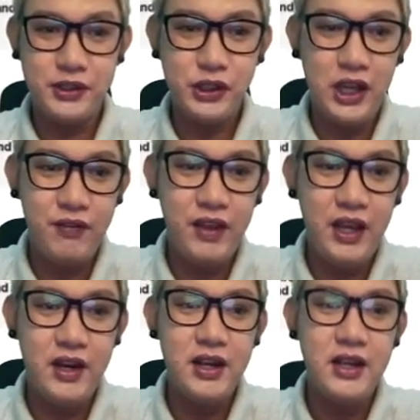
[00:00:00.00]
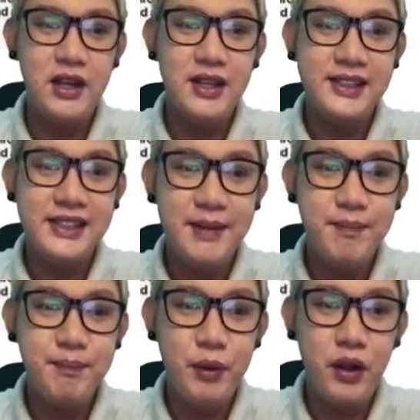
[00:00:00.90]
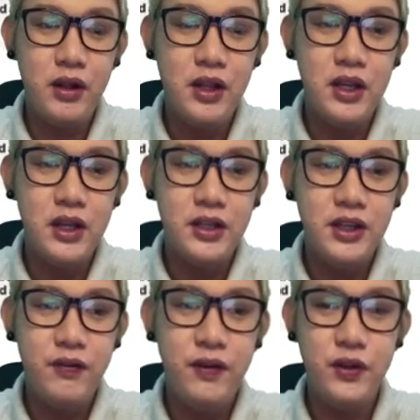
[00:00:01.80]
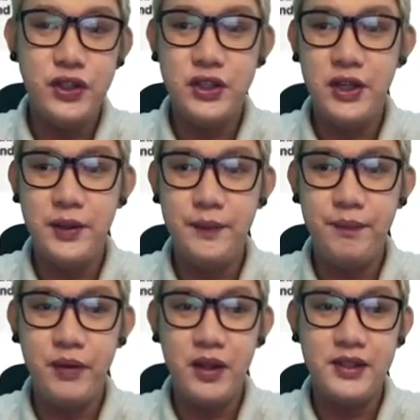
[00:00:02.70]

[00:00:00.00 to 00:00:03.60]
So you have here simple diffusion.